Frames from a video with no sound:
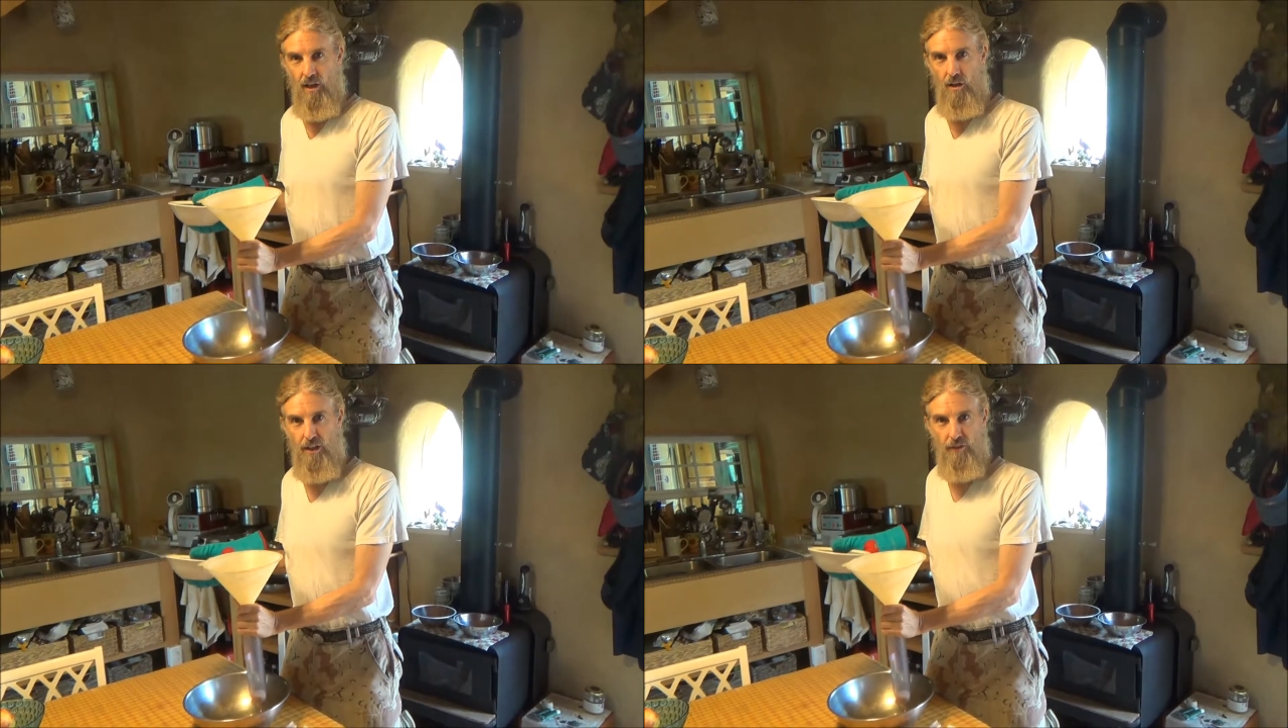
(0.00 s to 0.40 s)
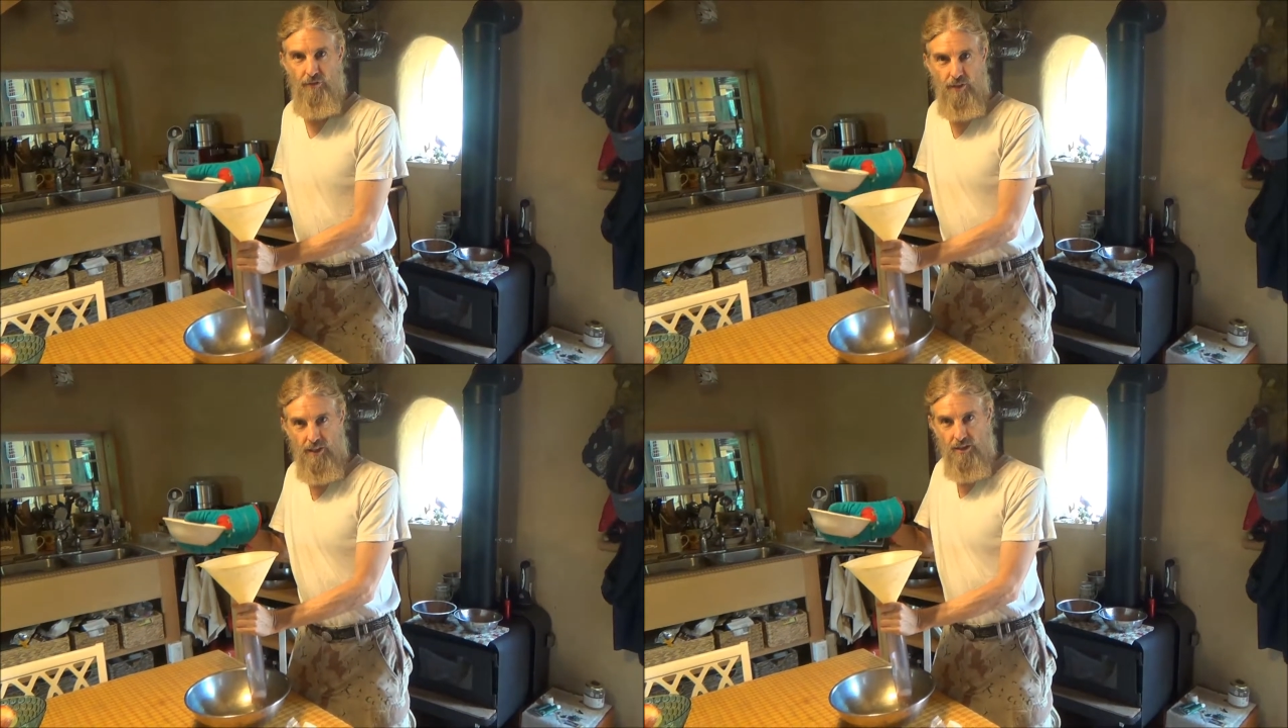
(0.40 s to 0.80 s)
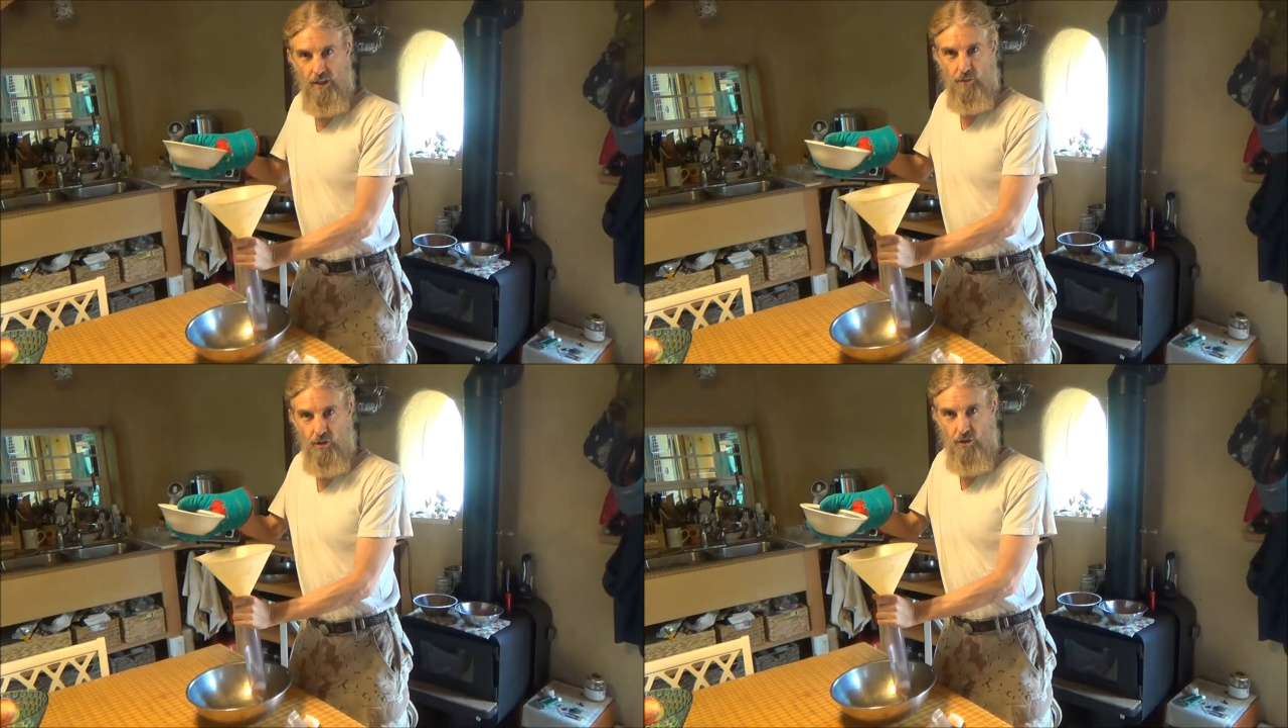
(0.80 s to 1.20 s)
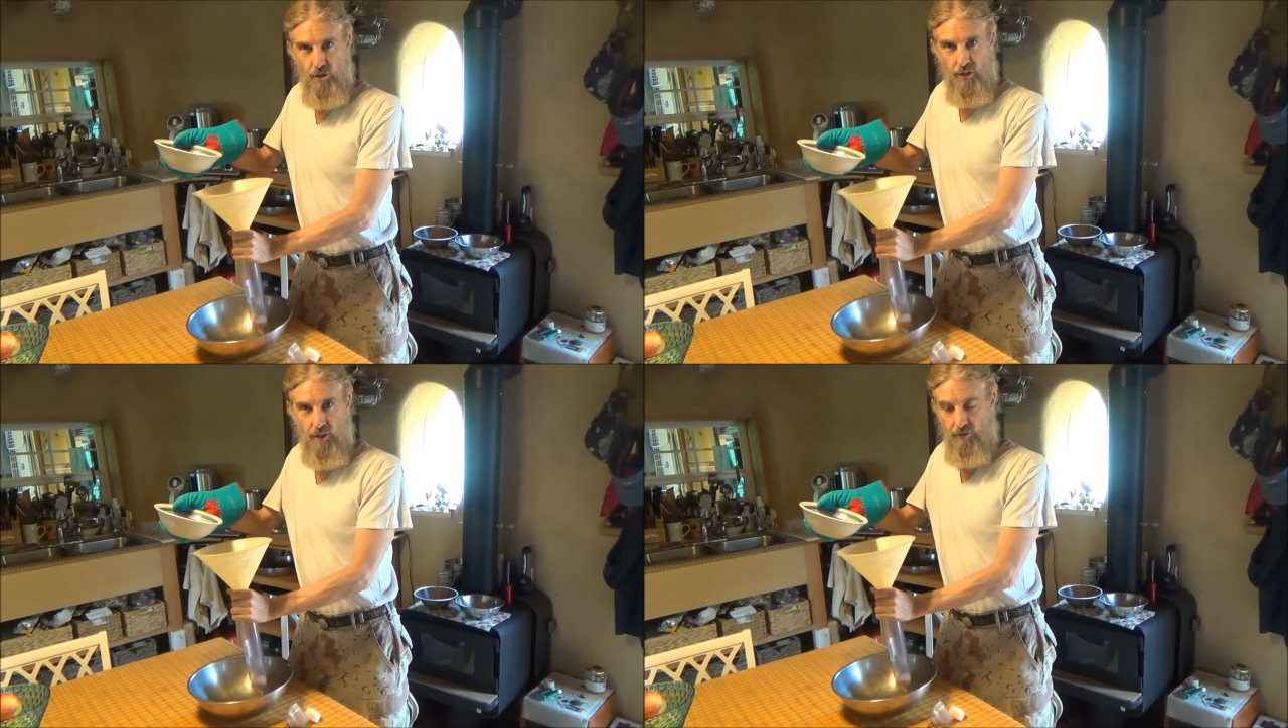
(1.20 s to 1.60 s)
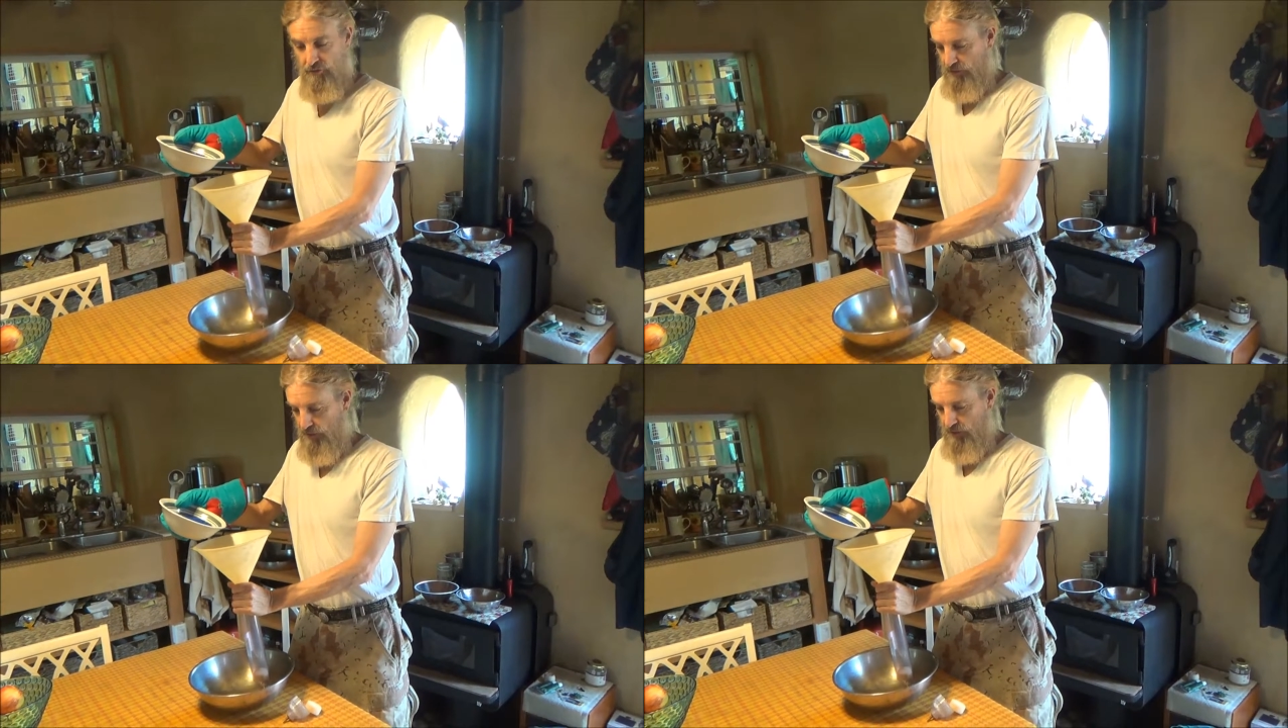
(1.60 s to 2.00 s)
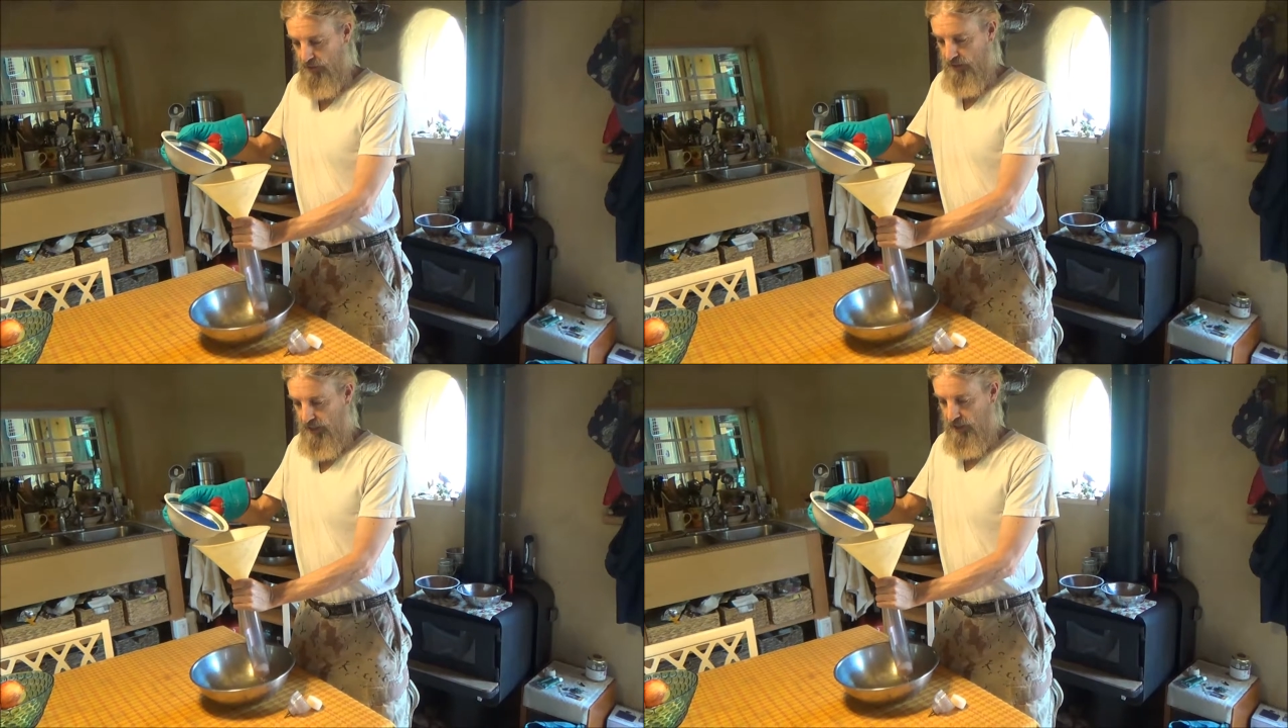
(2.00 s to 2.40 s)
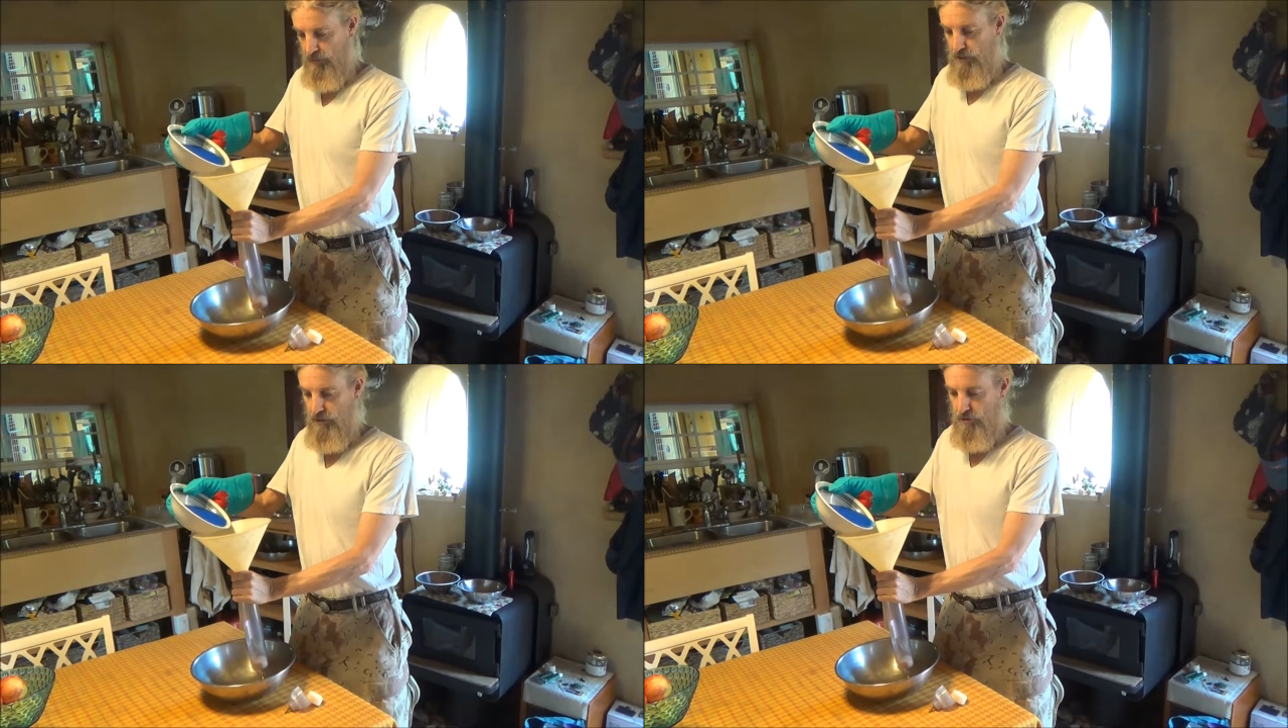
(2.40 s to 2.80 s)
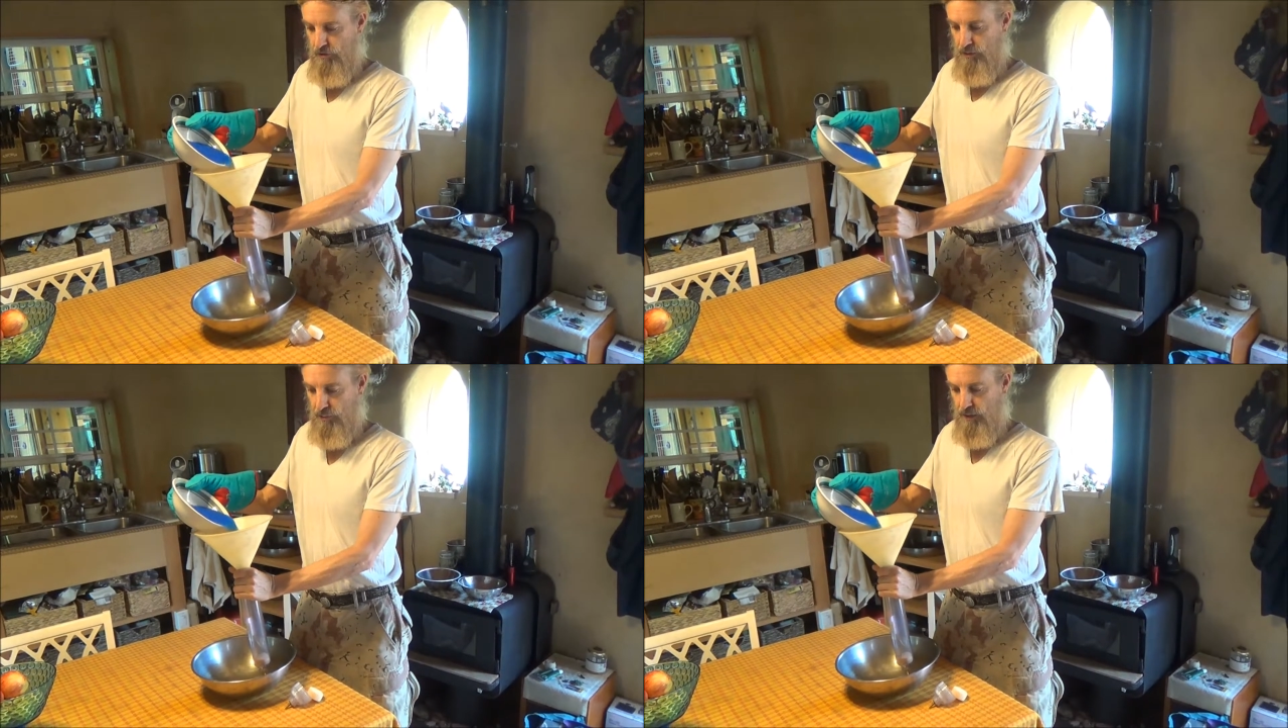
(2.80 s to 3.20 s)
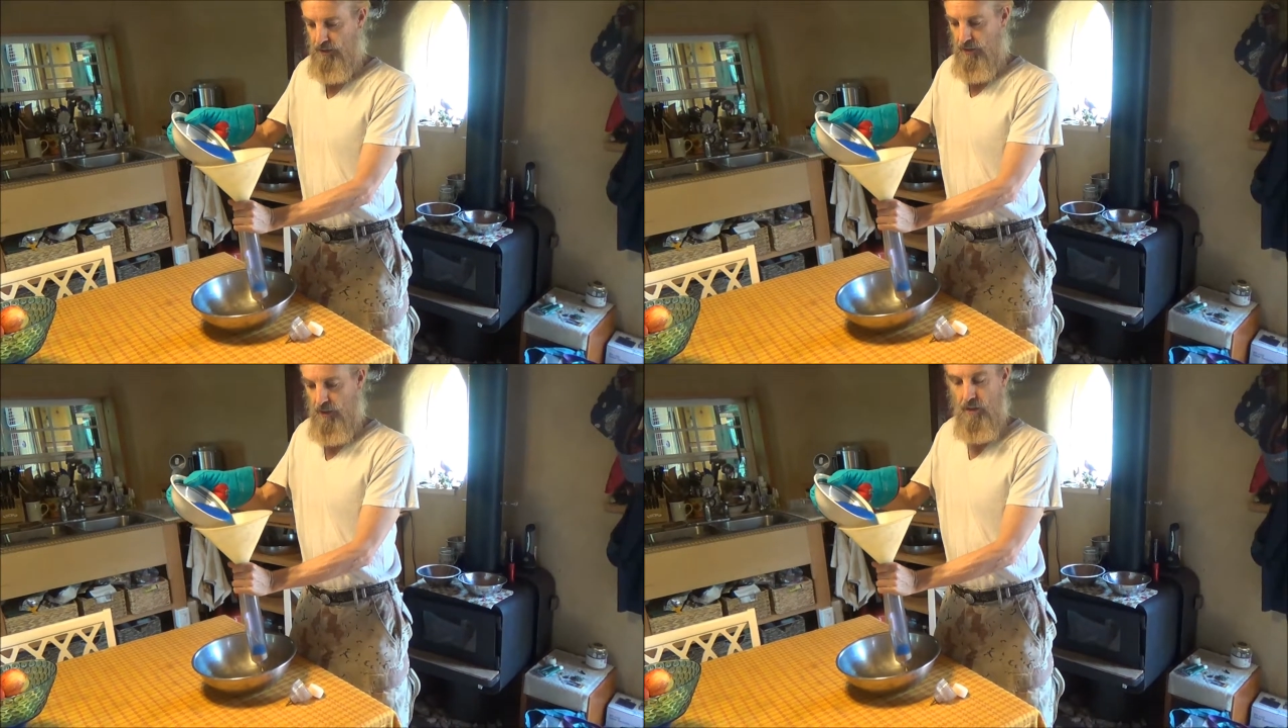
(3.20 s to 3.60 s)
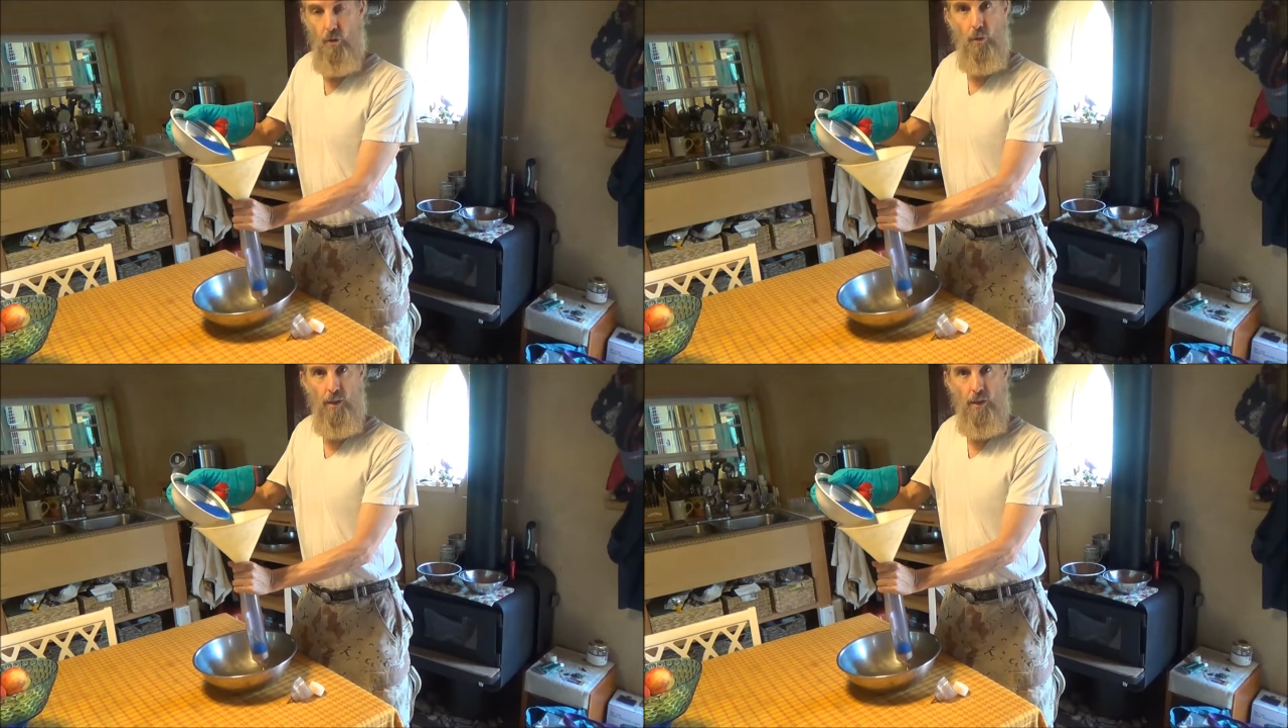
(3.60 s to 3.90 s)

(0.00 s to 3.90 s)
Okay, for this I'm just using a funnel like you would use to put